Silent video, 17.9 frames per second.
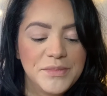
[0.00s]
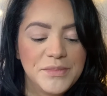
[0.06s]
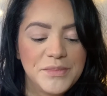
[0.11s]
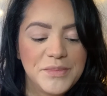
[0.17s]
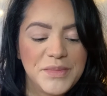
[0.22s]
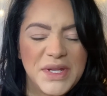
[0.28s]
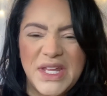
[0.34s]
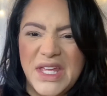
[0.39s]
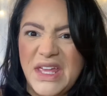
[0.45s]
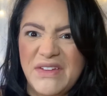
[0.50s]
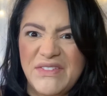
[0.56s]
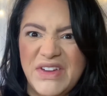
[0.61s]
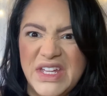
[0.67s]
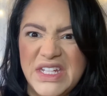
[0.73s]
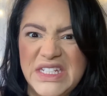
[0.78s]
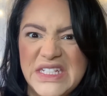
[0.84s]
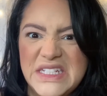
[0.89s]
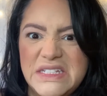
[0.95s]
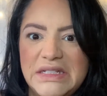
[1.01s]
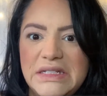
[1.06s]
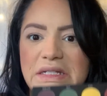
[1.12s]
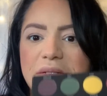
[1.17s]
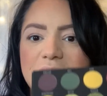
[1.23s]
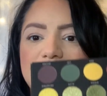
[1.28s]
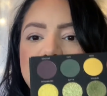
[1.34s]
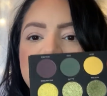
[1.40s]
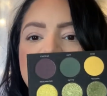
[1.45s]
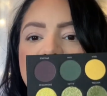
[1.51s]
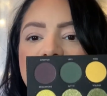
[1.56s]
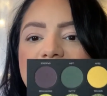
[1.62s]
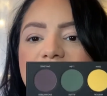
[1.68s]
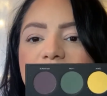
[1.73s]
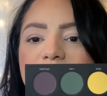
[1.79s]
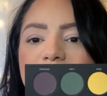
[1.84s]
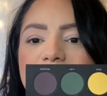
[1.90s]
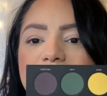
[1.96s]
but I can't find it.
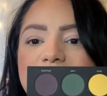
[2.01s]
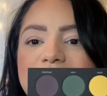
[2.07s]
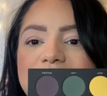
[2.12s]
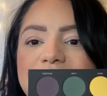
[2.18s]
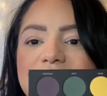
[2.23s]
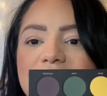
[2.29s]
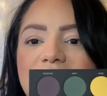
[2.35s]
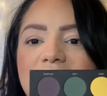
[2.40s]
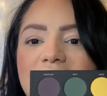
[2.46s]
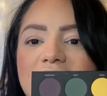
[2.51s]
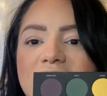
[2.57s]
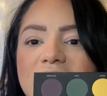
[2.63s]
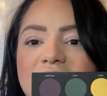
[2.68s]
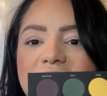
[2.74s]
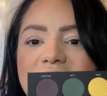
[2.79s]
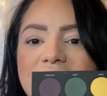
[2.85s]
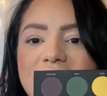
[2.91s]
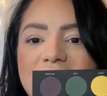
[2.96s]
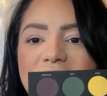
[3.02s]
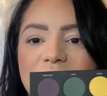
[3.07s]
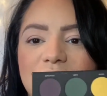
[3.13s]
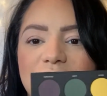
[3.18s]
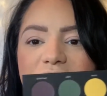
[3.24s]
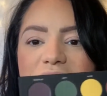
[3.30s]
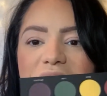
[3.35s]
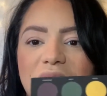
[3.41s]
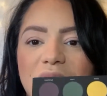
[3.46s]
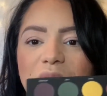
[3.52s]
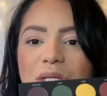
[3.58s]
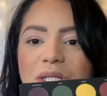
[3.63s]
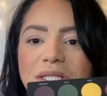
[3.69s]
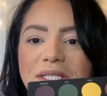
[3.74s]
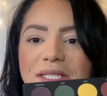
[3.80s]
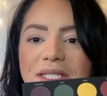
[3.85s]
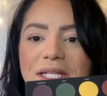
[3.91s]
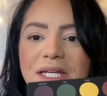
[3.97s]
So this is what it
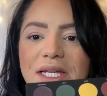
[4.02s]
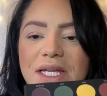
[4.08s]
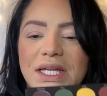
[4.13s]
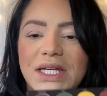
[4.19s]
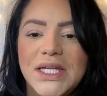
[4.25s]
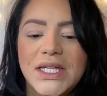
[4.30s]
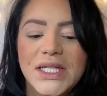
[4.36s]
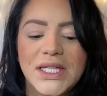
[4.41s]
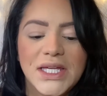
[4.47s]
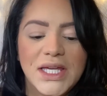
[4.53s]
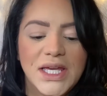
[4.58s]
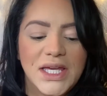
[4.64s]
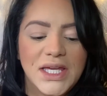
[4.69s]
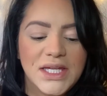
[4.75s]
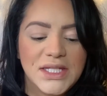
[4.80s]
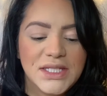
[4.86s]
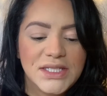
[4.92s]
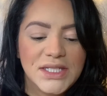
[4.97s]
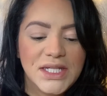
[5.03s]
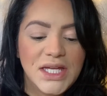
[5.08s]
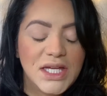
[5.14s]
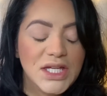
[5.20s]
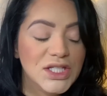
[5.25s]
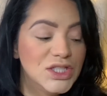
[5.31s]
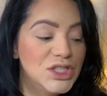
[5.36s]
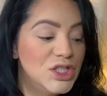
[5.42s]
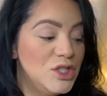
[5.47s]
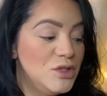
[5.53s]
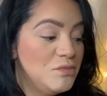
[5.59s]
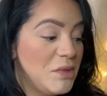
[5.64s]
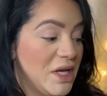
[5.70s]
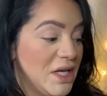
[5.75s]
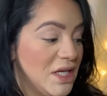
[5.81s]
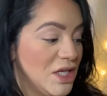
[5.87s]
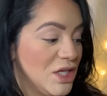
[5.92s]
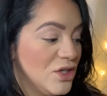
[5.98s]
looks like, and so you
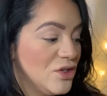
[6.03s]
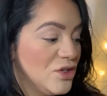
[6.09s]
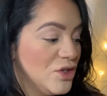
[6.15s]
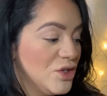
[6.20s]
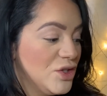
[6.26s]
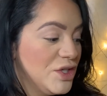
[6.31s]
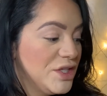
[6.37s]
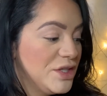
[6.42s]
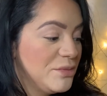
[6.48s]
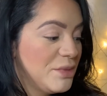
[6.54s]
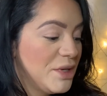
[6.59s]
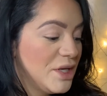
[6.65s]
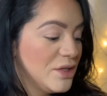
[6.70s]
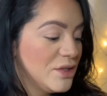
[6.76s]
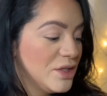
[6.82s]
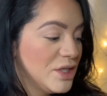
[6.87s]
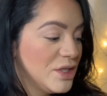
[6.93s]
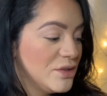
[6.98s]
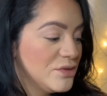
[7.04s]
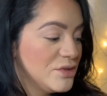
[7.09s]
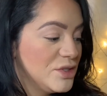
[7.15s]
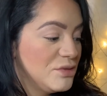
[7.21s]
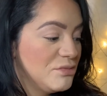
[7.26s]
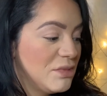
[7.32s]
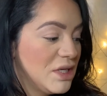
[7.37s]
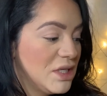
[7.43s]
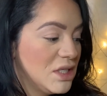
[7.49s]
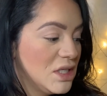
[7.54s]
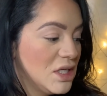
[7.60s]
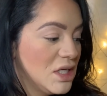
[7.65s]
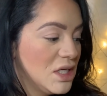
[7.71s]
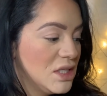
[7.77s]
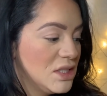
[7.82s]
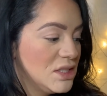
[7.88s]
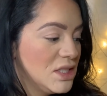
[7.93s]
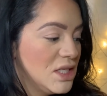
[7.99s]
might hear her in the background, you might
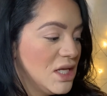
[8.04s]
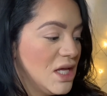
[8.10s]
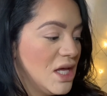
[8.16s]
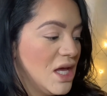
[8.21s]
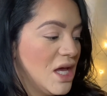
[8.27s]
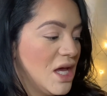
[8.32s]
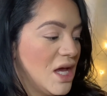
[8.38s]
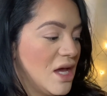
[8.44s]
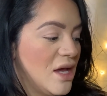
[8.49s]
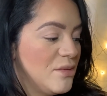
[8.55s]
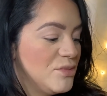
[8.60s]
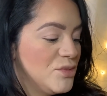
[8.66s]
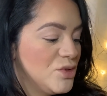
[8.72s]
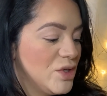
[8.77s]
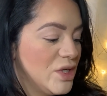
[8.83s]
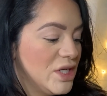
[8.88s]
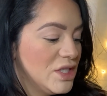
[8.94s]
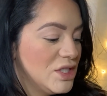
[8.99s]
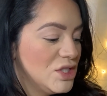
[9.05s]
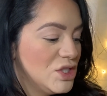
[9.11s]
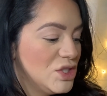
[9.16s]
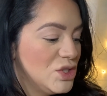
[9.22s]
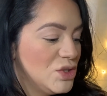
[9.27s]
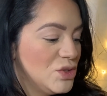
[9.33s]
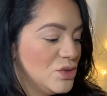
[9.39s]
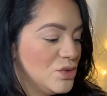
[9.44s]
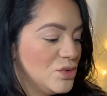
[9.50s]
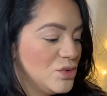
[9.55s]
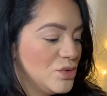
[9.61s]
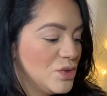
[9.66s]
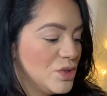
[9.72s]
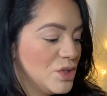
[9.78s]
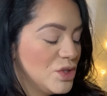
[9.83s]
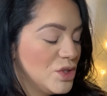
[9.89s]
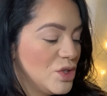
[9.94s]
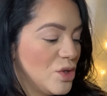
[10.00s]
not. I'm trying to
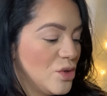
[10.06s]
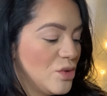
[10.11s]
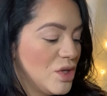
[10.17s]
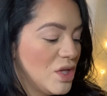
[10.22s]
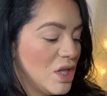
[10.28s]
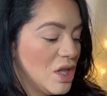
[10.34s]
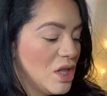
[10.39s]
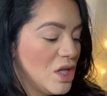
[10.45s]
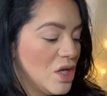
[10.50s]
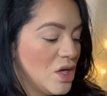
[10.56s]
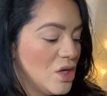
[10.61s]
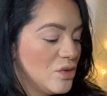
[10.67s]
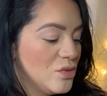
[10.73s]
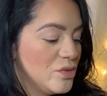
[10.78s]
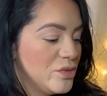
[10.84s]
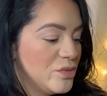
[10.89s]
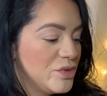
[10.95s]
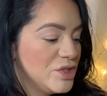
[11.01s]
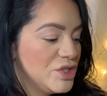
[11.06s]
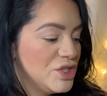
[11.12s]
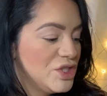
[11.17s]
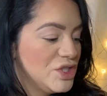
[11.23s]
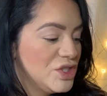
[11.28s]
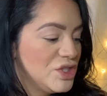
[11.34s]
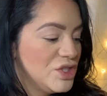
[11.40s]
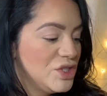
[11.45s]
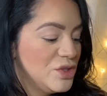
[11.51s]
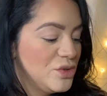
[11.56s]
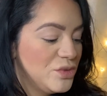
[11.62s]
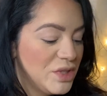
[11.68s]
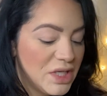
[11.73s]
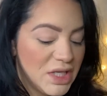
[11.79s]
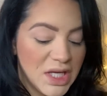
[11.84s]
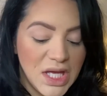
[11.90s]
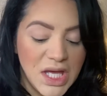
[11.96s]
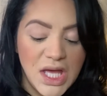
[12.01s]
go along with what she's
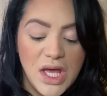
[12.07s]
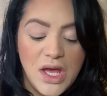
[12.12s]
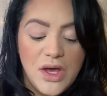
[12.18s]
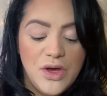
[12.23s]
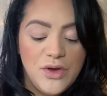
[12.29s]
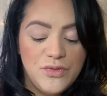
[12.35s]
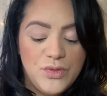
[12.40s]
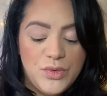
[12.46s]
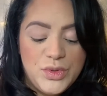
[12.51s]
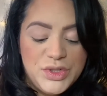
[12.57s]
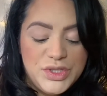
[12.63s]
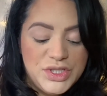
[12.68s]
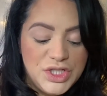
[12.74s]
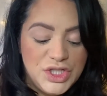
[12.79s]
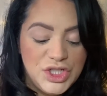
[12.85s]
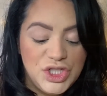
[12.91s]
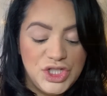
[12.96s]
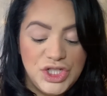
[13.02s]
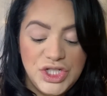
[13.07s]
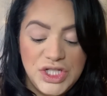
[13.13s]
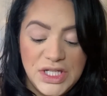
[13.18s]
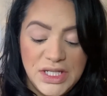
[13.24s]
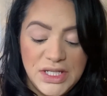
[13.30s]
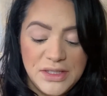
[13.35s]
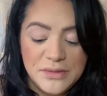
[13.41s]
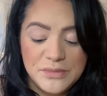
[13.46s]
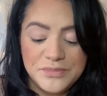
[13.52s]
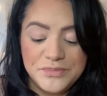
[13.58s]
doing. Of course, she,